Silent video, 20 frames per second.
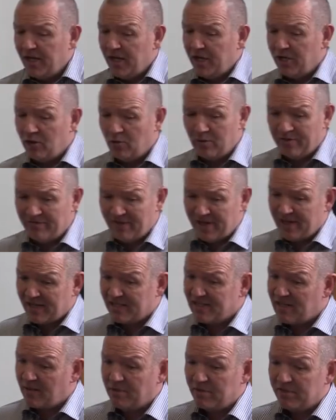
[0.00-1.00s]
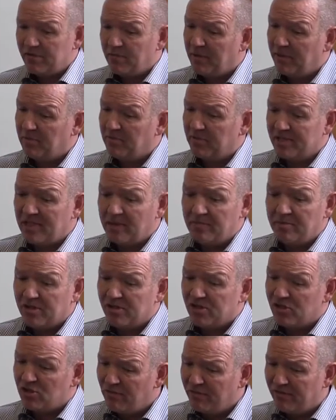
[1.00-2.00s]
You know, we've had examples of people sleeping
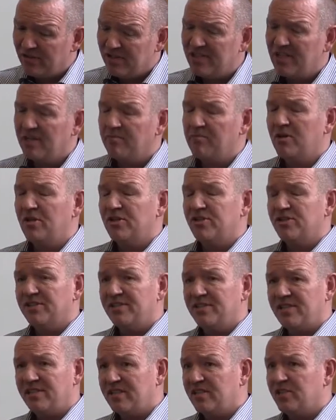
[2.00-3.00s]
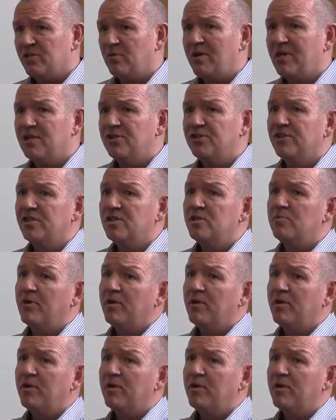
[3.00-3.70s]
on sofas in emergency situations,